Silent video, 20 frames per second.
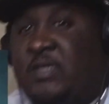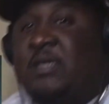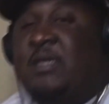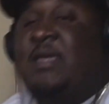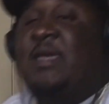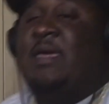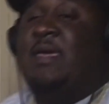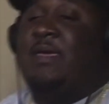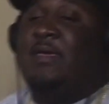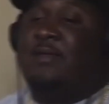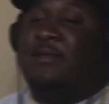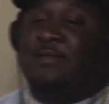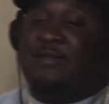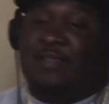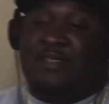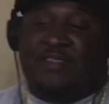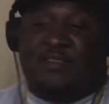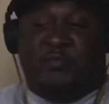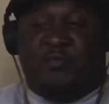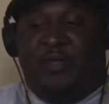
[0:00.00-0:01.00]
Hey,
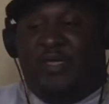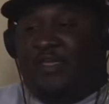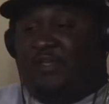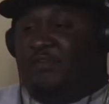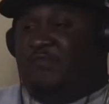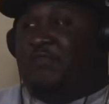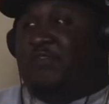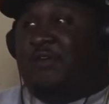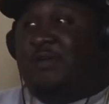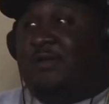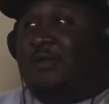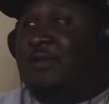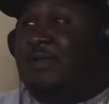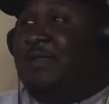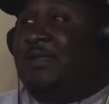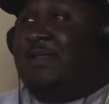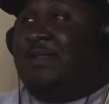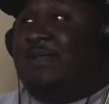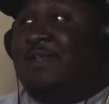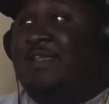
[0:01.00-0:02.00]
this a banger, for
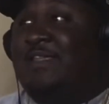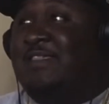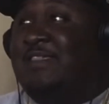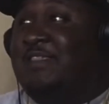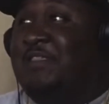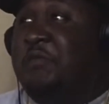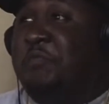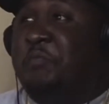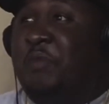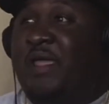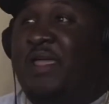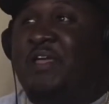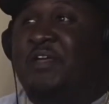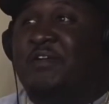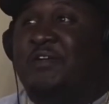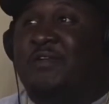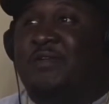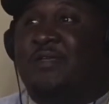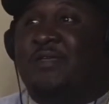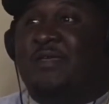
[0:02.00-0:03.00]
This is a
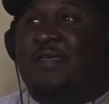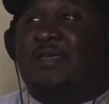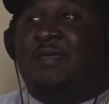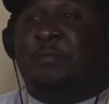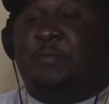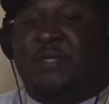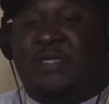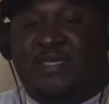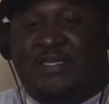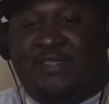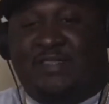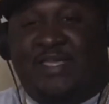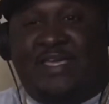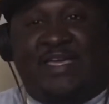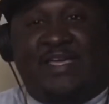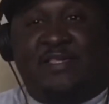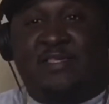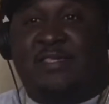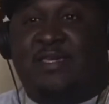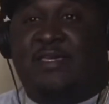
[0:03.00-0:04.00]
banger because, like
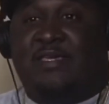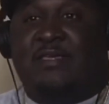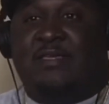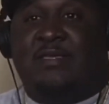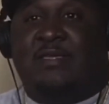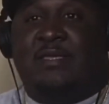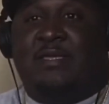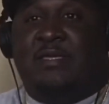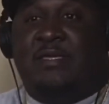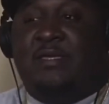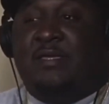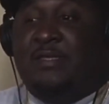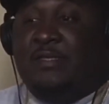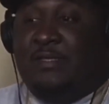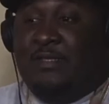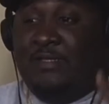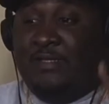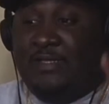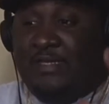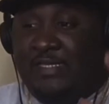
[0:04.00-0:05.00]
I said,
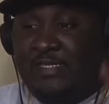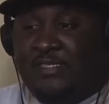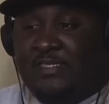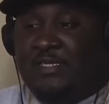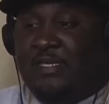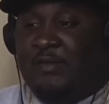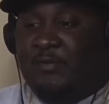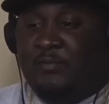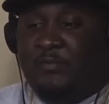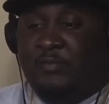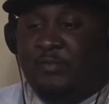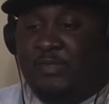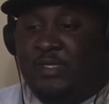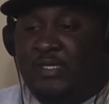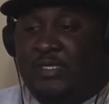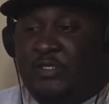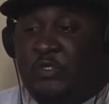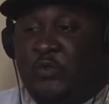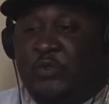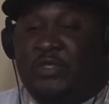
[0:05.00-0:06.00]
this um
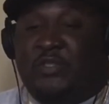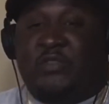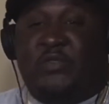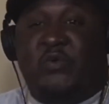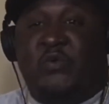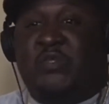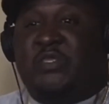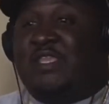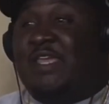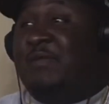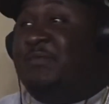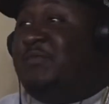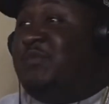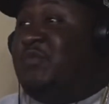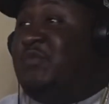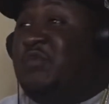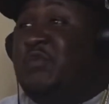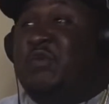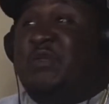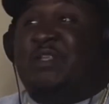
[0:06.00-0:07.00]
you could two step to,
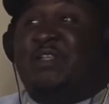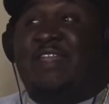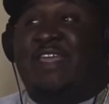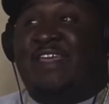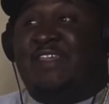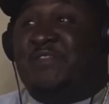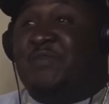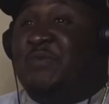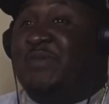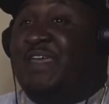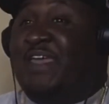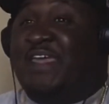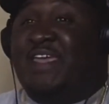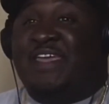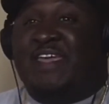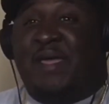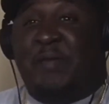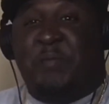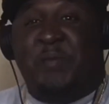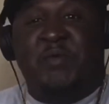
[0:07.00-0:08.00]
you could dance. You got it
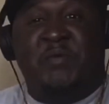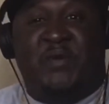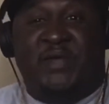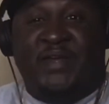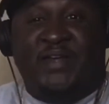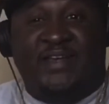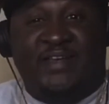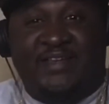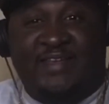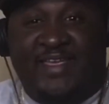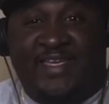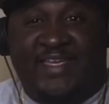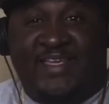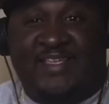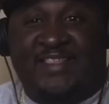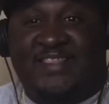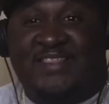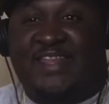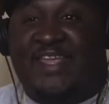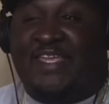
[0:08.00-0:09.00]
got me ready to
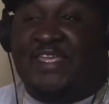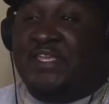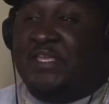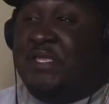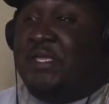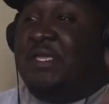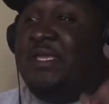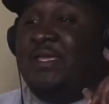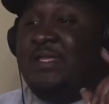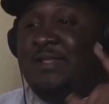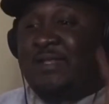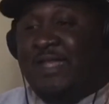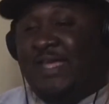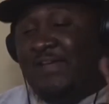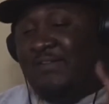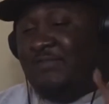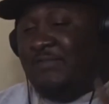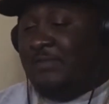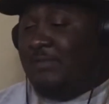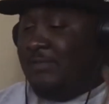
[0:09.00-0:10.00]
dance. Like
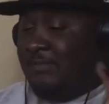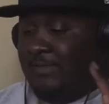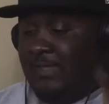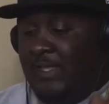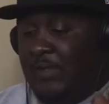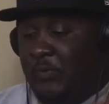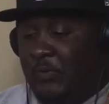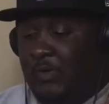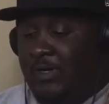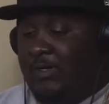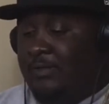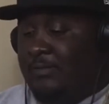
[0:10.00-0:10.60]
that, a one.